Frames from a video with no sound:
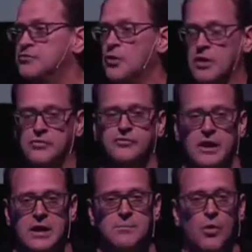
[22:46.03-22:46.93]
So on a
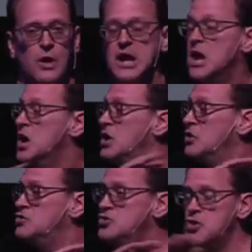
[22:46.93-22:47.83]
Sunday morning,
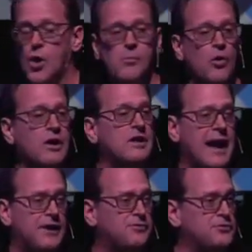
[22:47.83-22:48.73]
no more
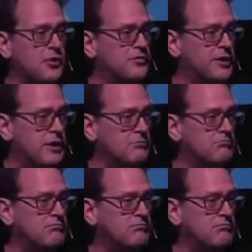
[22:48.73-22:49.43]
classes over there.